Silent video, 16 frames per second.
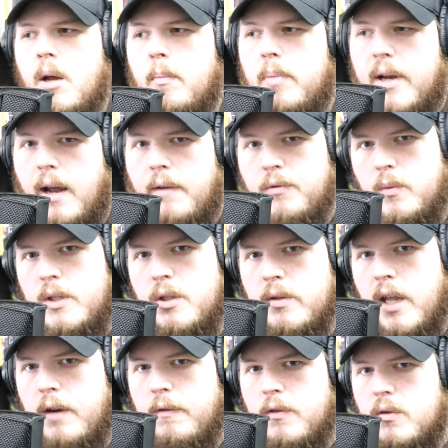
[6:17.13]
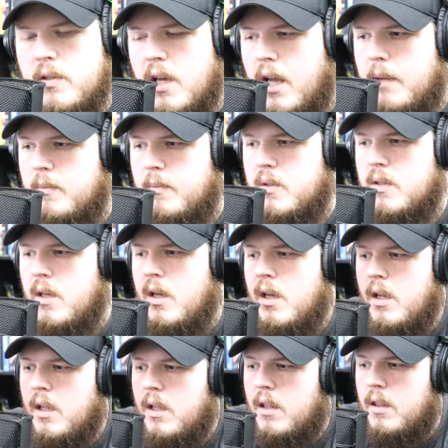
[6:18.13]
But after we do that a few times,
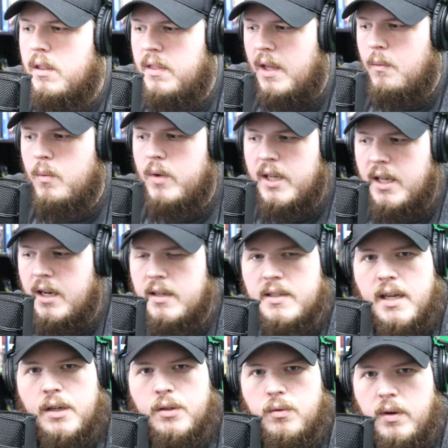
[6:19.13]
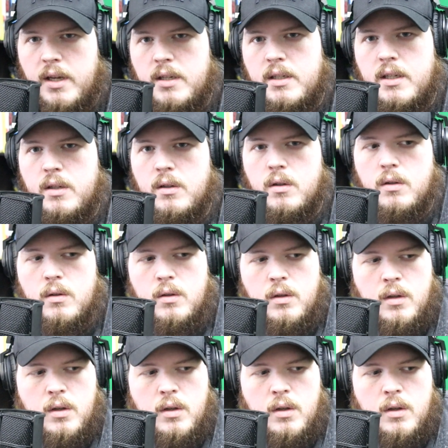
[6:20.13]
then we get a 10 grand deal